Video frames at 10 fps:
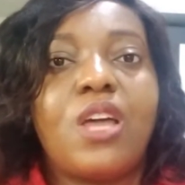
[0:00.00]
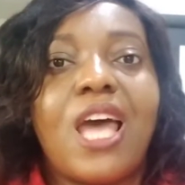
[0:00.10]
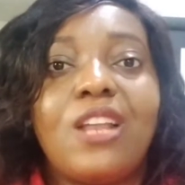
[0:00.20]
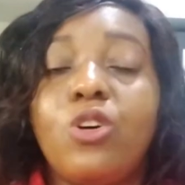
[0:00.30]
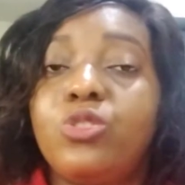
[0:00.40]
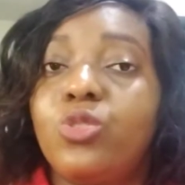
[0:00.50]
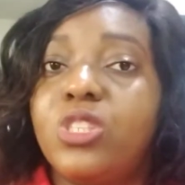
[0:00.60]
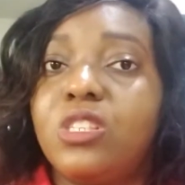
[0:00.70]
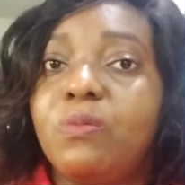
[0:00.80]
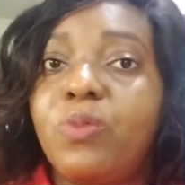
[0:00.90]
And also it
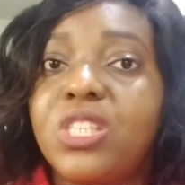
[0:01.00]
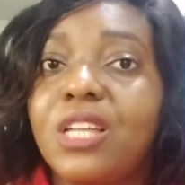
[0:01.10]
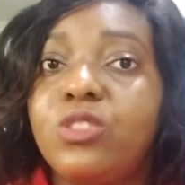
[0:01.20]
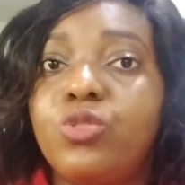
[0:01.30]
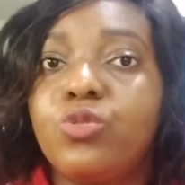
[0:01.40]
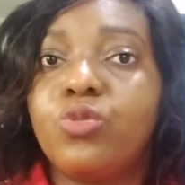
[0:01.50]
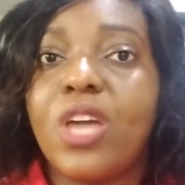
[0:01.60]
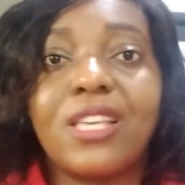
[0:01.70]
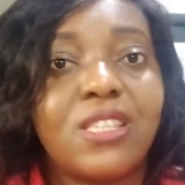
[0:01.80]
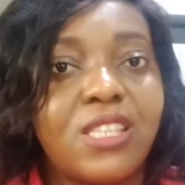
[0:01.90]
is important to
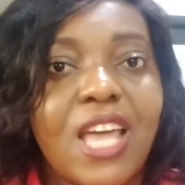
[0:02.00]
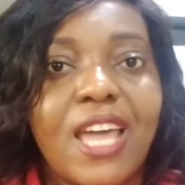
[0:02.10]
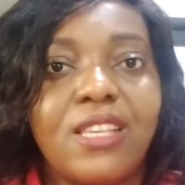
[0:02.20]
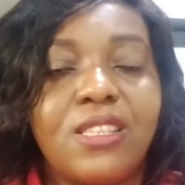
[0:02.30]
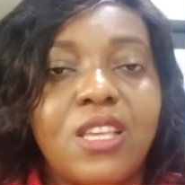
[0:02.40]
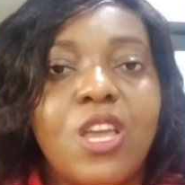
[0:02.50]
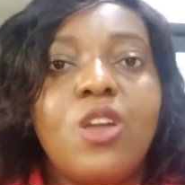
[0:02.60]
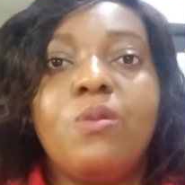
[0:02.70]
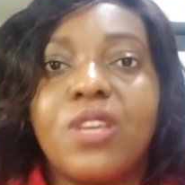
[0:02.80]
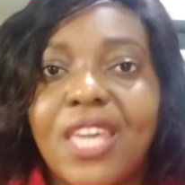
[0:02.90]
exercise,
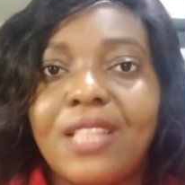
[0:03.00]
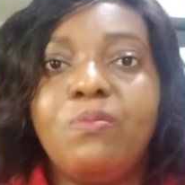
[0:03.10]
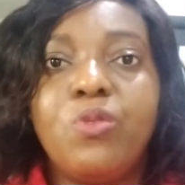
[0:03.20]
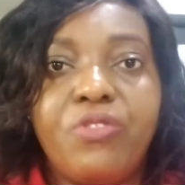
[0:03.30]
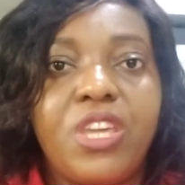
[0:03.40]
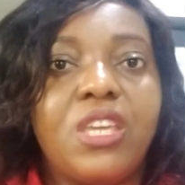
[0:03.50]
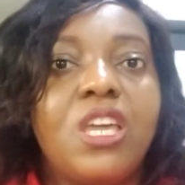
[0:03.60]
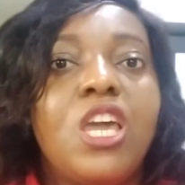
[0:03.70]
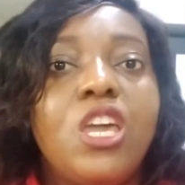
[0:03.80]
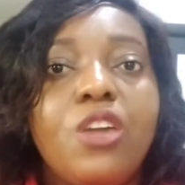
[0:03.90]
get moving.
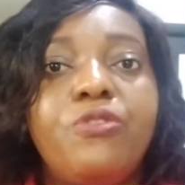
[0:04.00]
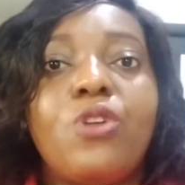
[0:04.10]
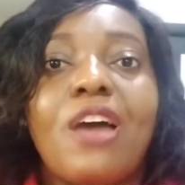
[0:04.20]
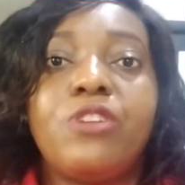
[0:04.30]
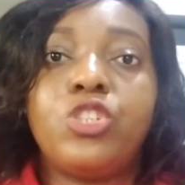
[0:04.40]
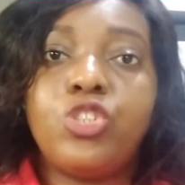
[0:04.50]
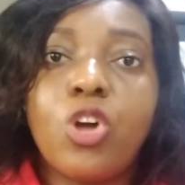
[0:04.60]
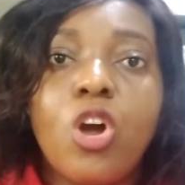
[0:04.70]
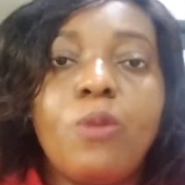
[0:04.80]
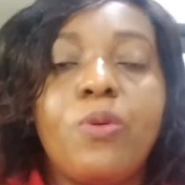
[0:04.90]
If you have a
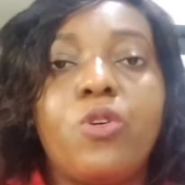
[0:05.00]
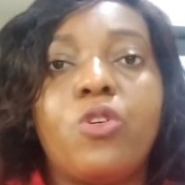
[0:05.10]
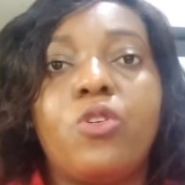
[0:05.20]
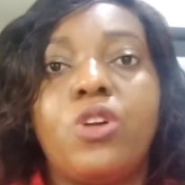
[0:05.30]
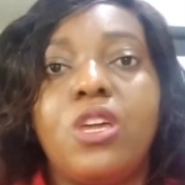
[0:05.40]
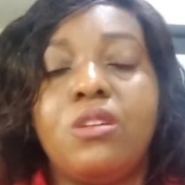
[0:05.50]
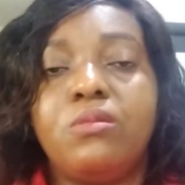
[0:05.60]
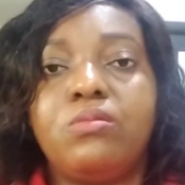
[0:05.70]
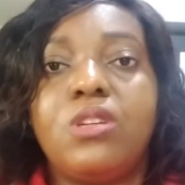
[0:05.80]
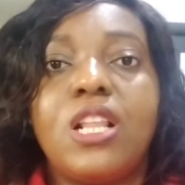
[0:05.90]
job or a
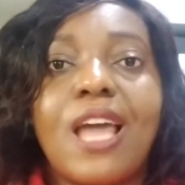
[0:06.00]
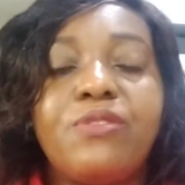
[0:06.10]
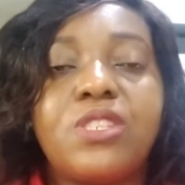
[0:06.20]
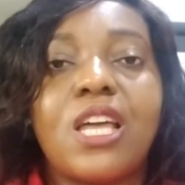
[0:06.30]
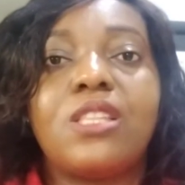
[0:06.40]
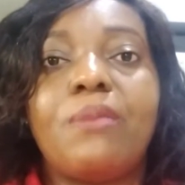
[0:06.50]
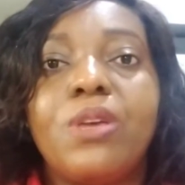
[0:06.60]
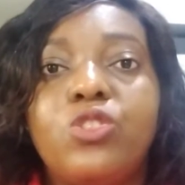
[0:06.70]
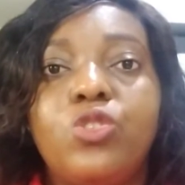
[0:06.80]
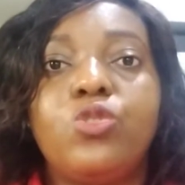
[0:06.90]
lifestyle that
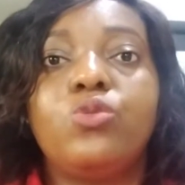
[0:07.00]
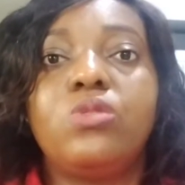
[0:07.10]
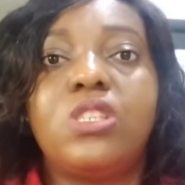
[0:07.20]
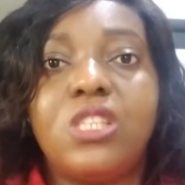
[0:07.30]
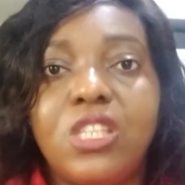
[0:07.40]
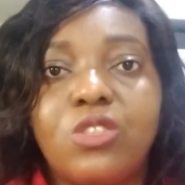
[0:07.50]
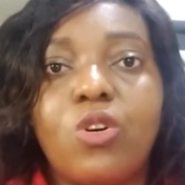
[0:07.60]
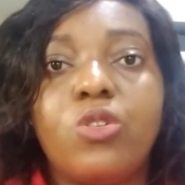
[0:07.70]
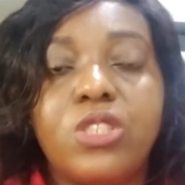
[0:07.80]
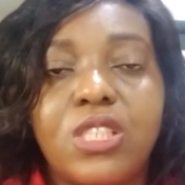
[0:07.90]
makes you sit
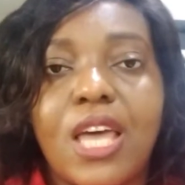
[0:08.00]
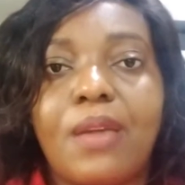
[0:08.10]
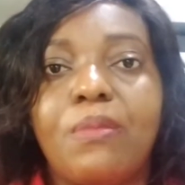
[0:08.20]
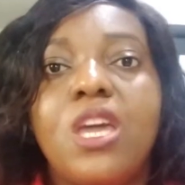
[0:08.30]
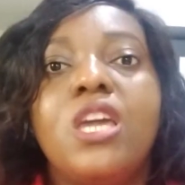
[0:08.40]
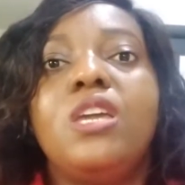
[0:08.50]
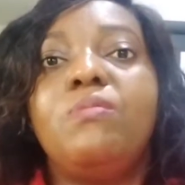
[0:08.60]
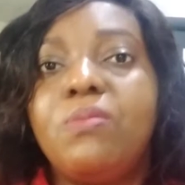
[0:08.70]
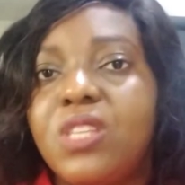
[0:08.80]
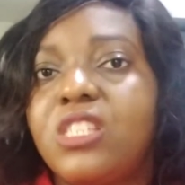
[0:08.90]
all the time, it may
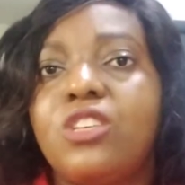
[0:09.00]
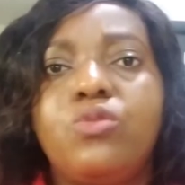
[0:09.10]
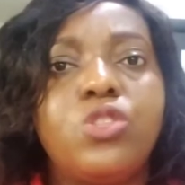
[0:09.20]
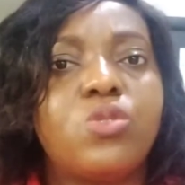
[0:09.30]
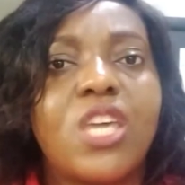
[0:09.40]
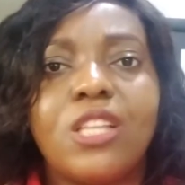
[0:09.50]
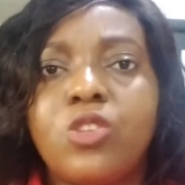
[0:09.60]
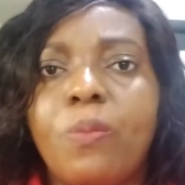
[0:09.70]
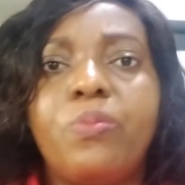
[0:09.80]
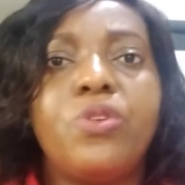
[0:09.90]
be necessary to get
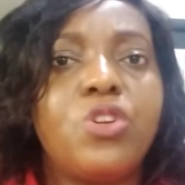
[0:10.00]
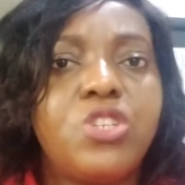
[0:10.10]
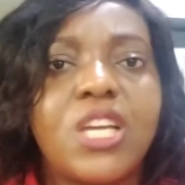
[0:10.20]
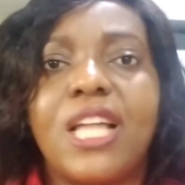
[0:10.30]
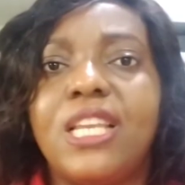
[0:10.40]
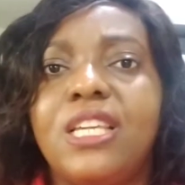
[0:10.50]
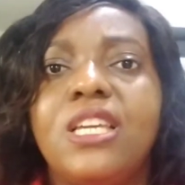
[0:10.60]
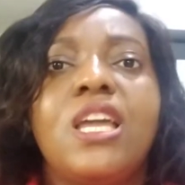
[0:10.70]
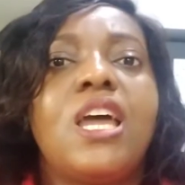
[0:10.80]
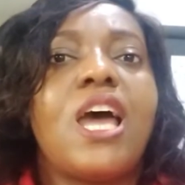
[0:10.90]
up periodically
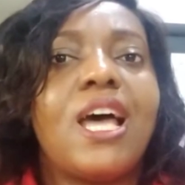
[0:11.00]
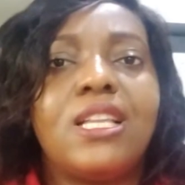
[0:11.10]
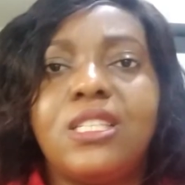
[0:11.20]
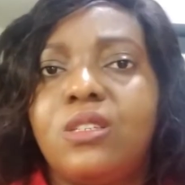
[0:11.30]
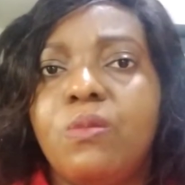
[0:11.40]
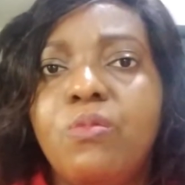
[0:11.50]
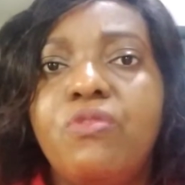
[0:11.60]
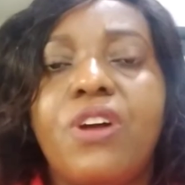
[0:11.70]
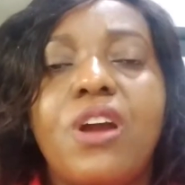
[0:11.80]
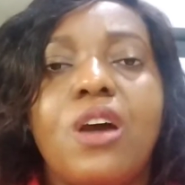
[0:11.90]
and
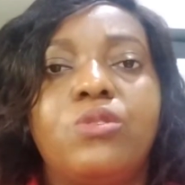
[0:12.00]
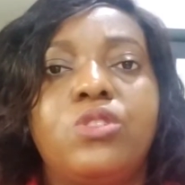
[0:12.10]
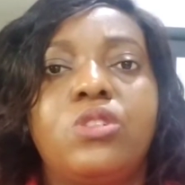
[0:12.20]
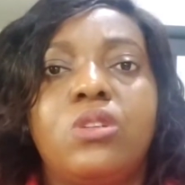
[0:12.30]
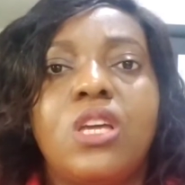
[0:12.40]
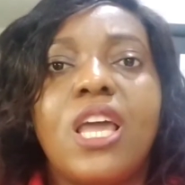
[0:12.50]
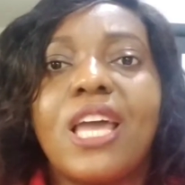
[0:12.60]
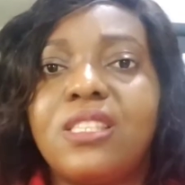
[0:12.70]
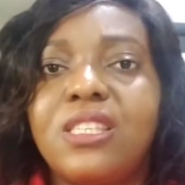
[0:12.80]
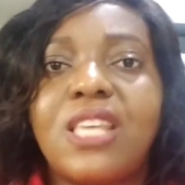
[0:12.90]
move around.
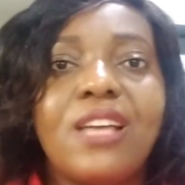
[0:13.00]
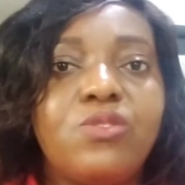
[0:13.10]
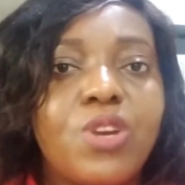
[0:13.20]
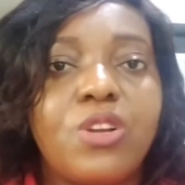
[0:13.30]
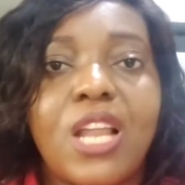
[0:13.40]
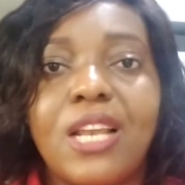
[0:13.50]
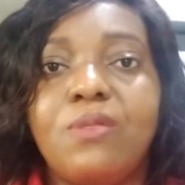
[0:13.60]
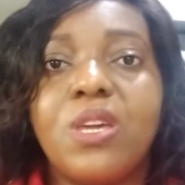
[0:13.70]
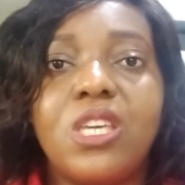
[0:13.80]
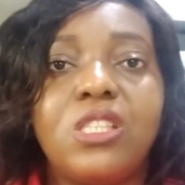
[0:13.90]
Exercise regularly,
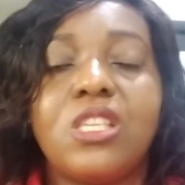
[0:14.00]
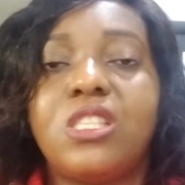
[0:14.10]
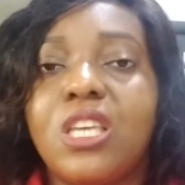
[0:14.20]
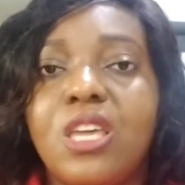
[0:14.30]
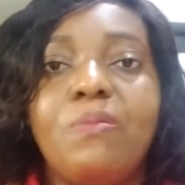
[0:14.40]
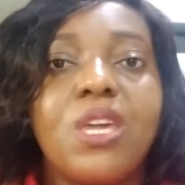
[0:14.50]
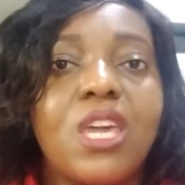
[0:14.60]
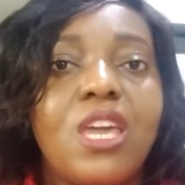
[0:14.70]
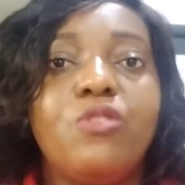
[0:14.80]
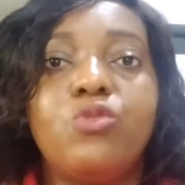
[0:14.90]
make
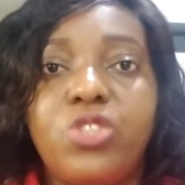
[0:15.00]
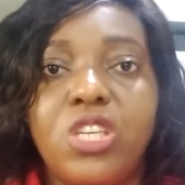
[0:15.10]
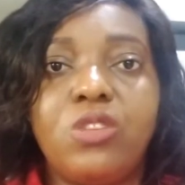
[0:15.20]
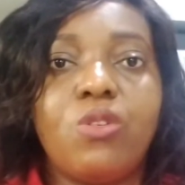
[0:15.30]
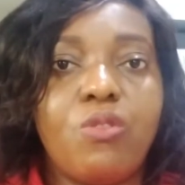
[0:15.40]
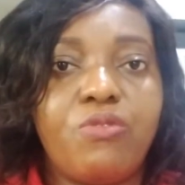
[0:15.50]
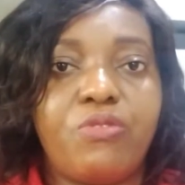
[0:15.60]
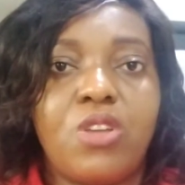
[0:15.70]
a routine of